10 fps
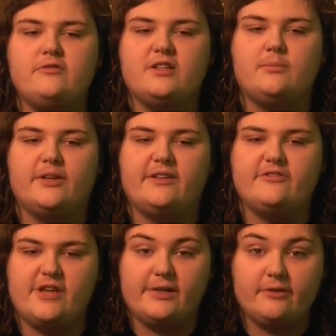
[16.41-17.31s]
celebrating
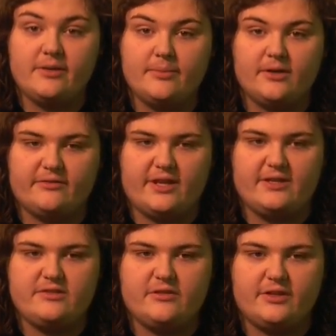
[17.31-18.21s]
January
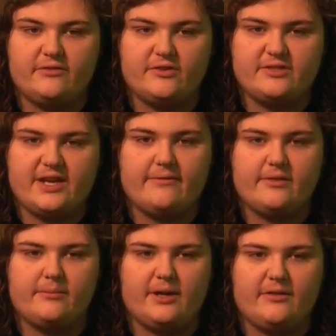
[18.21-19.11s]
birthdays during the first half of
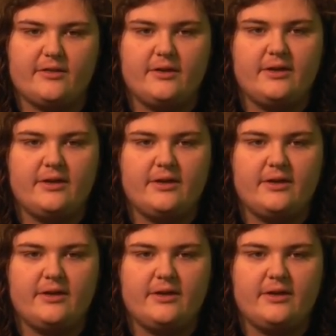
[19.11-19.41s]
the month.